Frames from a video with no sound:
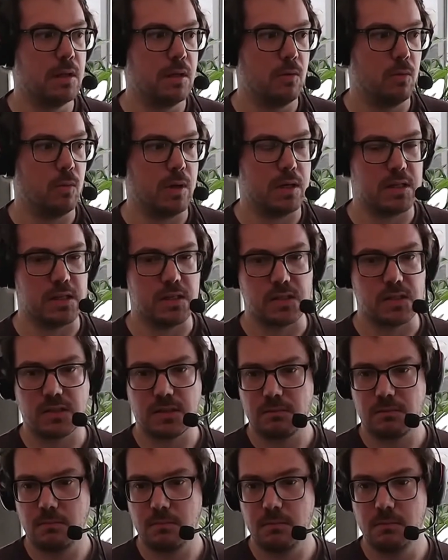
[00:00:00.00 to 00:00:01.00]
where it
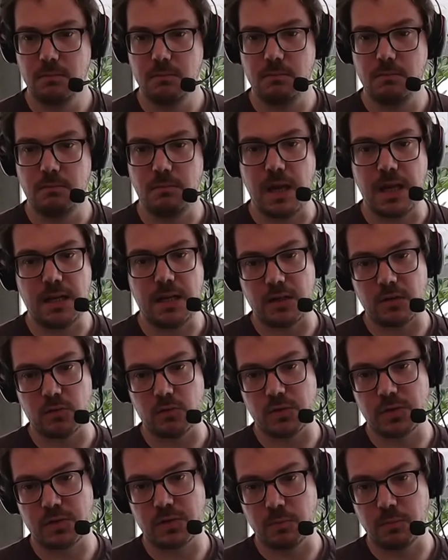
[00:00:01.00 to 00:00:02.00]
is mainly
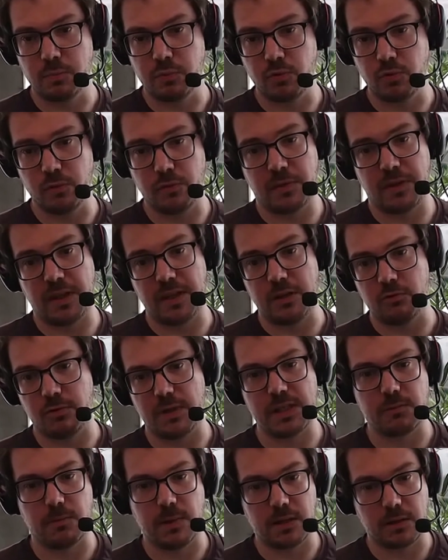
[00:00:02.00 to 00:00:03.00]
used to prove
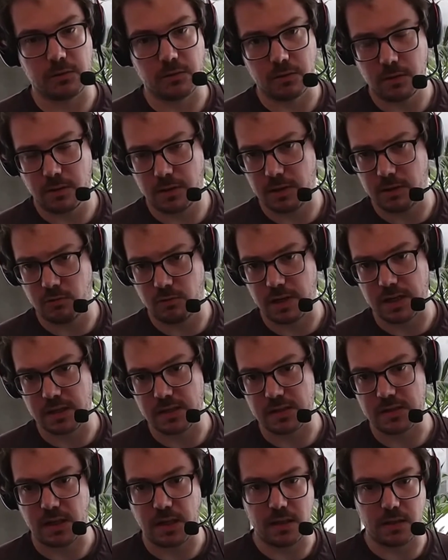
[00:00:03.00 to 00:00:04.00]
theories, where the theory
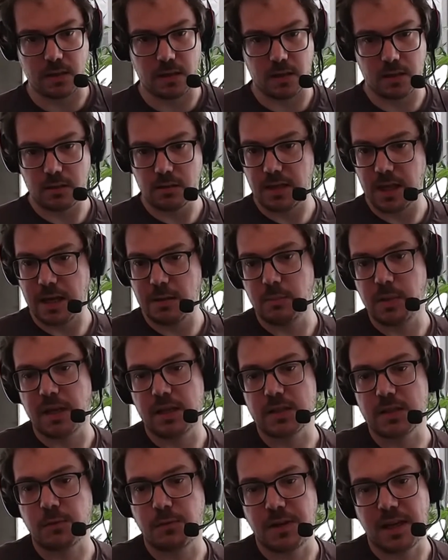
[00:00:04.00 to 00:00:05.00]
is either gameplay
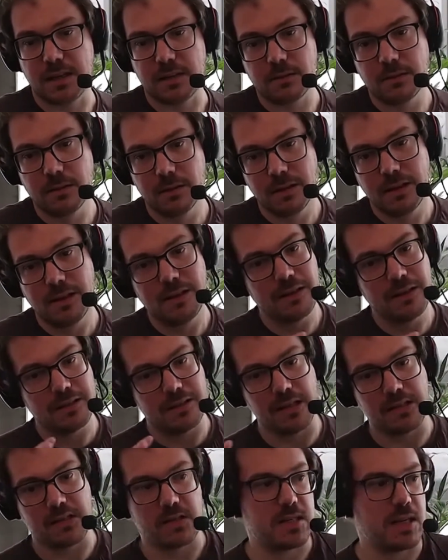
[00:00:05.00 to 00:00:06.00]
is fun,
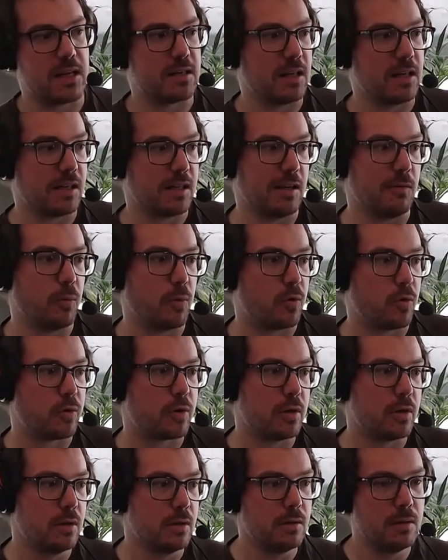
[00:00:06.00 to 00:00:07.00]
does it technically work,